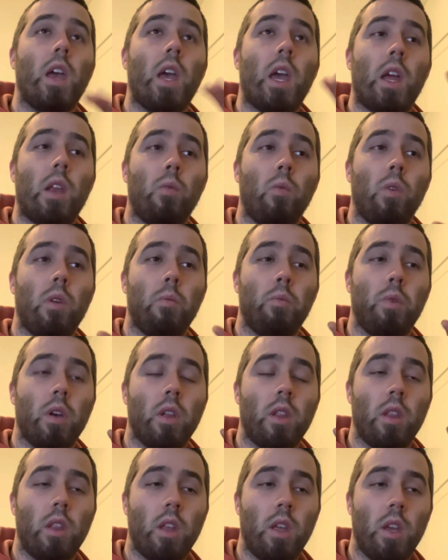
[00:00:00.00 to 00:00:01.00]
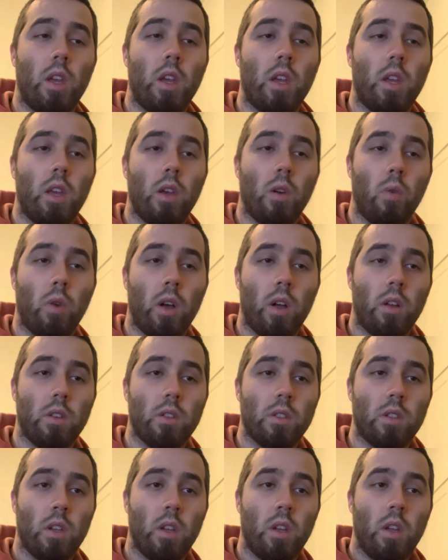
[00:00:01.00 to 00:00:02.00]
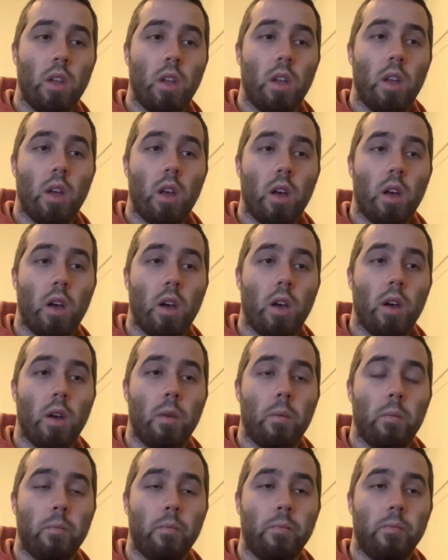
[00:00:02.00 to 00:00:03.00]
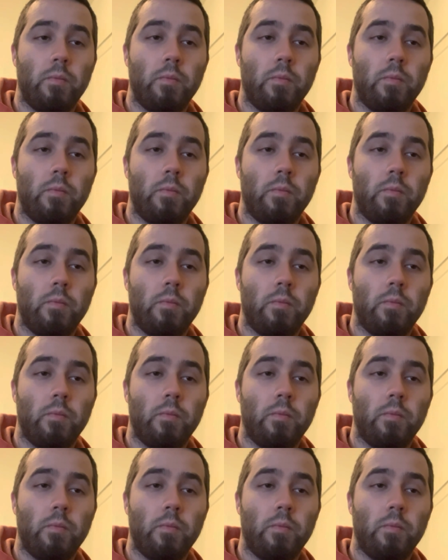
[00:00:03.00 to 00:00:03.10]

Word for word: And we put the EOLs on